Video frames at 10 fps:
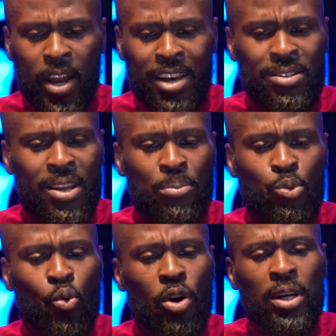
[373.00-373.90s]
I stopped
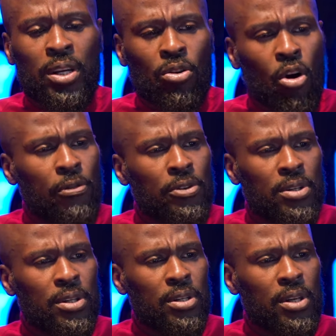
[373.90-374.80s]
working in
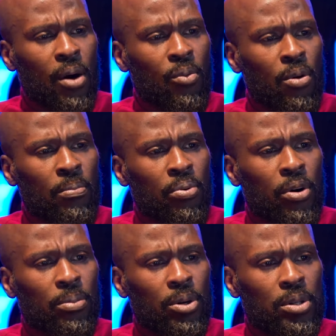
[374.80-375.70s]
offices at one
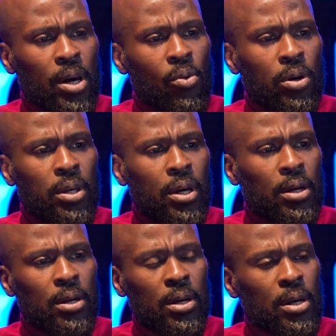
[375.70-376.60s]
point because I worked
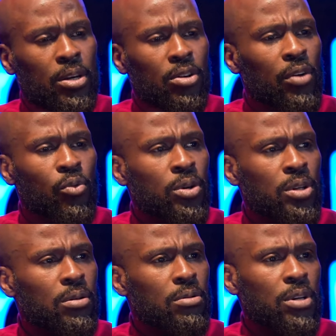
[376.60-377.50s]
at, you know, I've worked
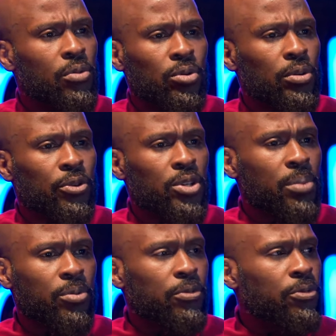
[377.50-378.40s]
at several different
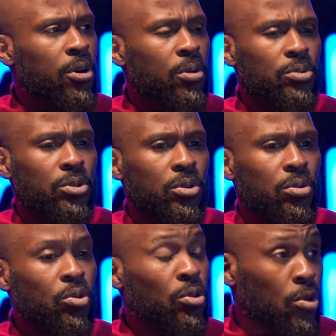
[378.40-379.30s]
type of firms, you
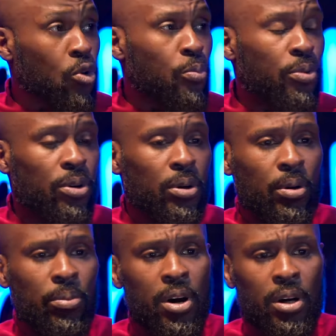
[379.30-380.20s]
know, corporate
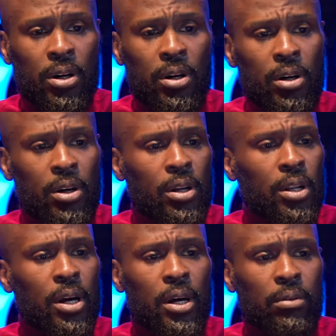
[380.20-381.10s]
America,
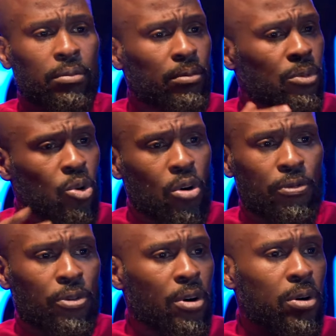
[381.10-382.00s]
like law
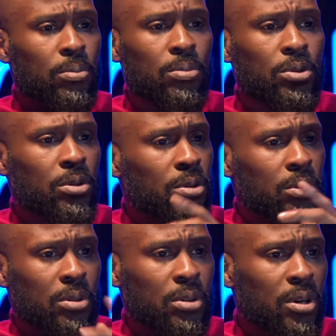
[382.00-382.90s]
firms,
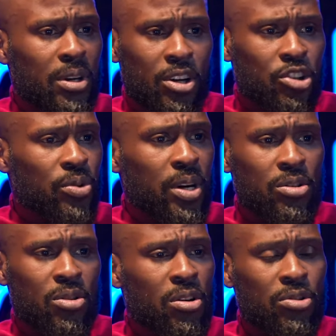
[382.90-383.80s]

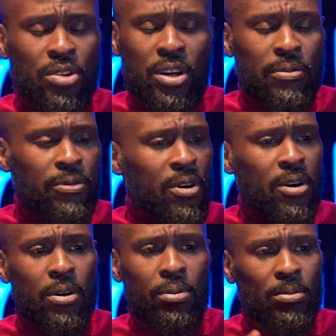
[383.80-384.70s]
stock and trading
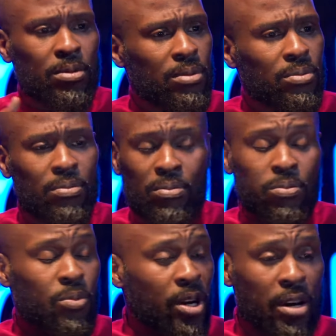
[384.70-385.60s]
firms,
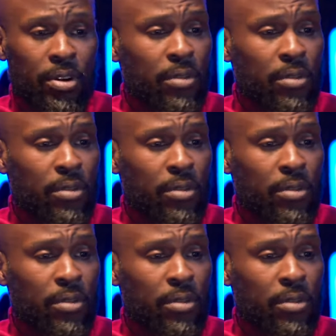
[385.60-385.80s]
whatever.